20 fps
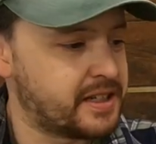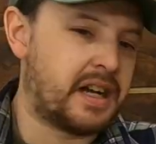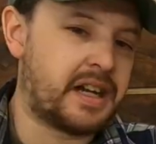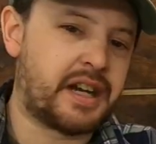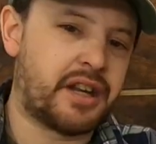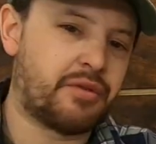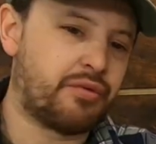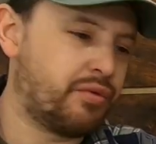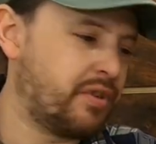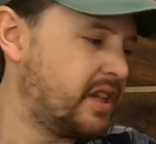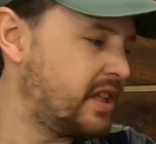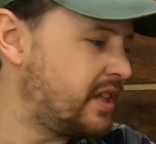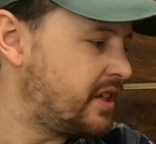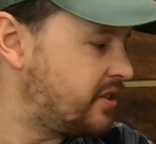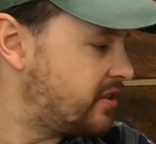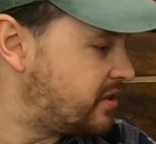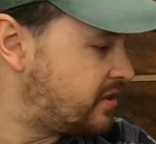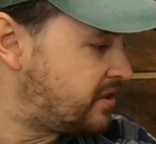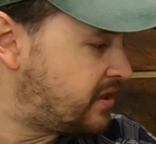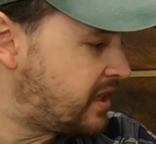I got a really
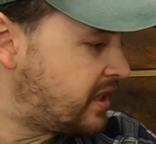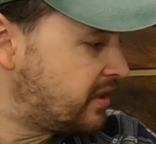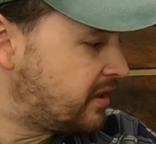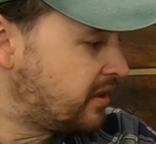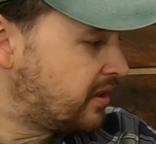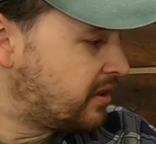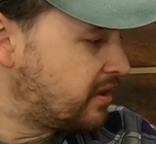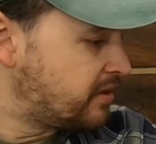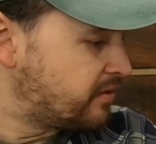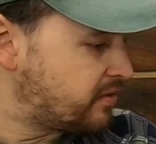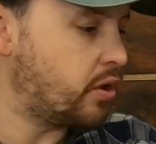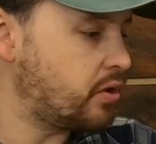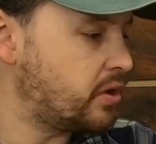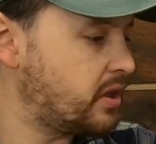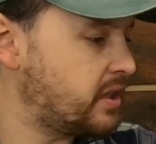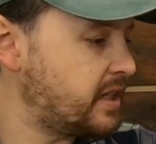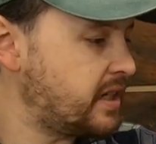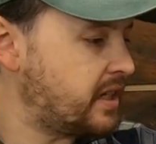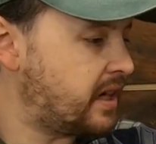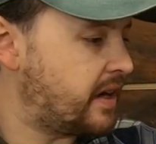good deal
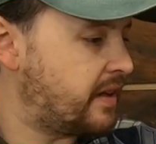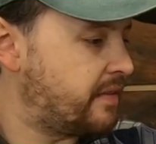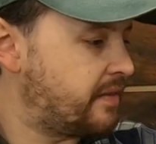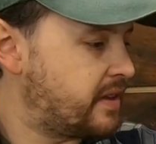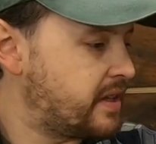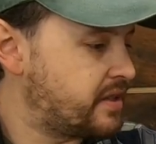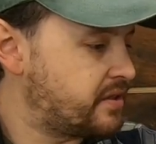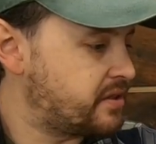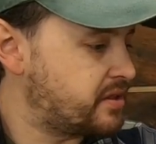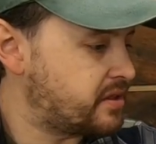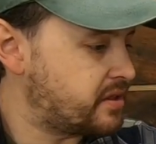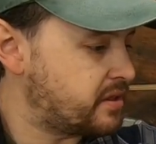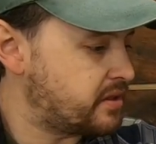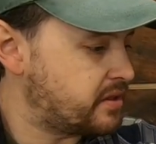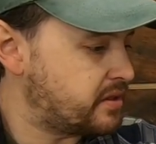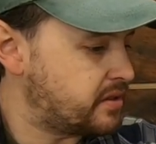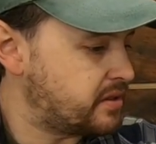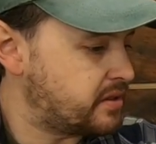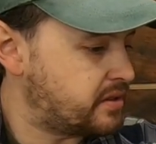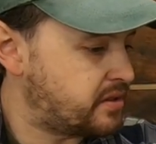locally on this
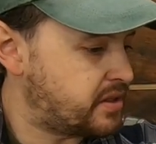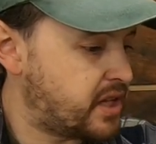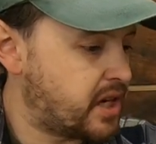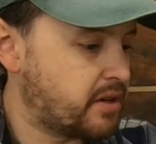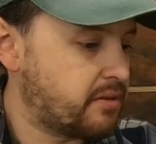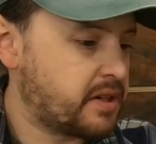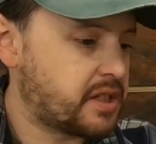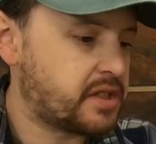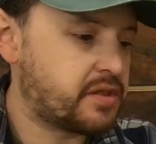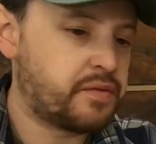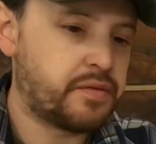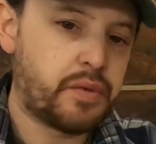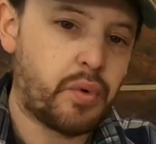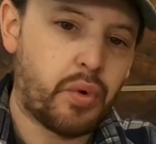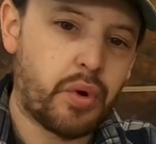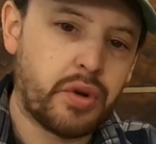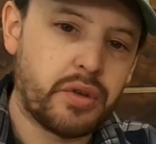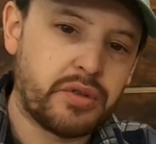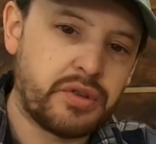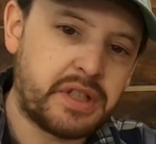
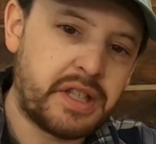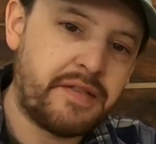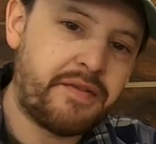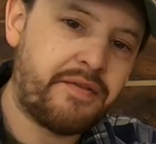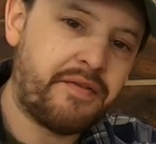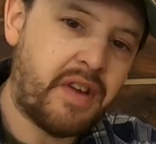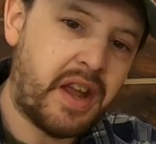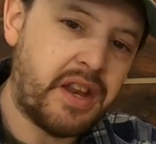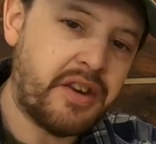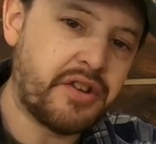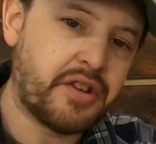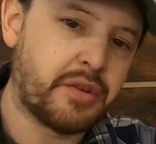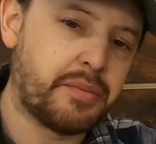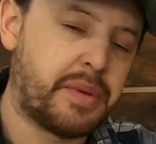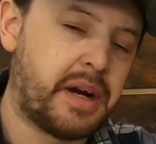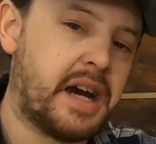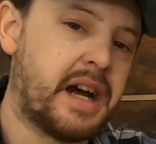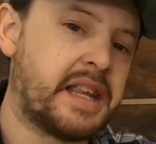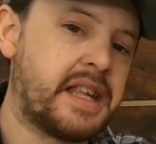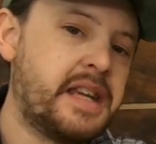TRX4 Defender
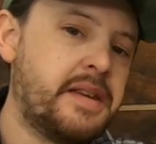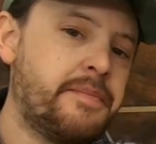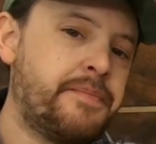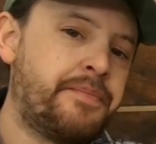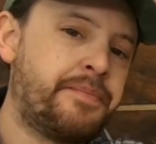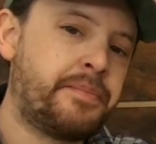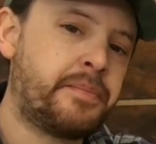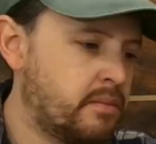body.